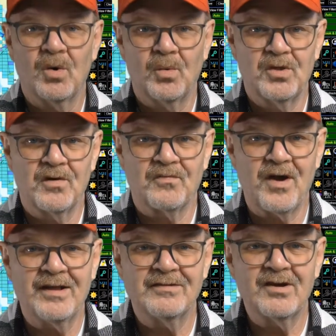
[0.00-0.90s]
With your
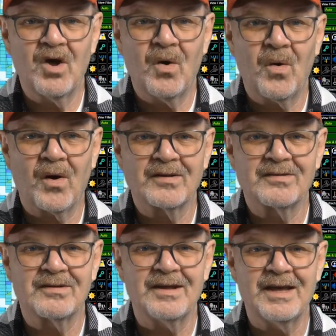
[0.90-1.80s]
friends and
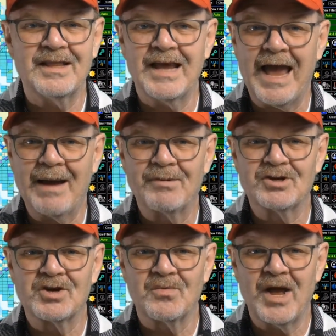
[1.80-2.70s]
cohorts in the
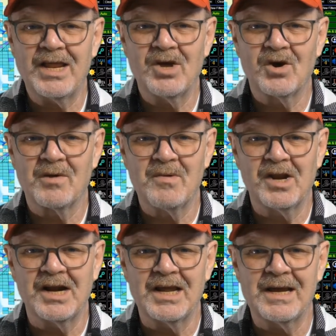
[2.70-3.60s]
amateur radio
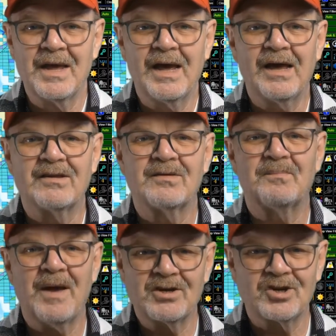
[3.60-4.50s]
community,
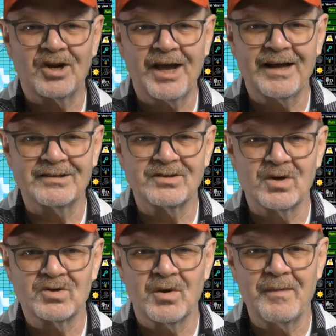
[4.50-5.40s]
especially on
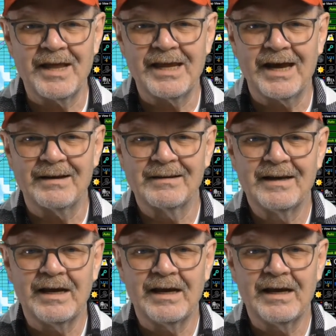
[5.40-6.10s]
social media.